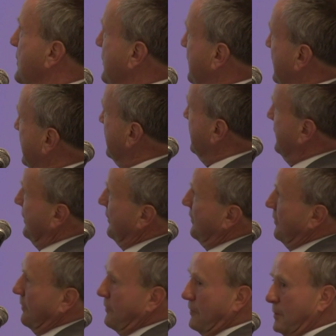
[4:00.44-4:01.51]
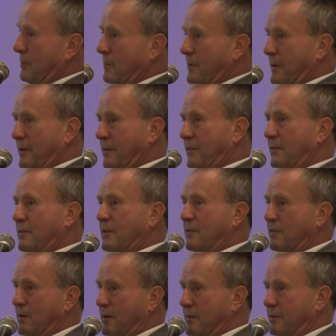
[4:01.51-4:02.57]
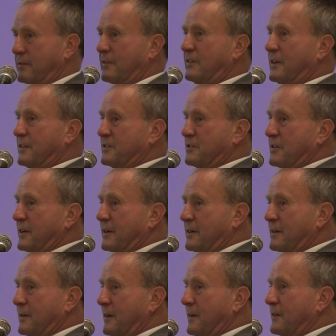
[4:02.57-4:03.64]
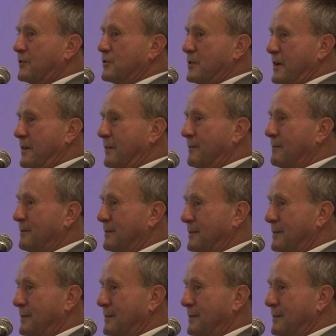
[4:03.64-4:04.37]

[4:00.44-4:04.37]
the signaling system is designed such that a train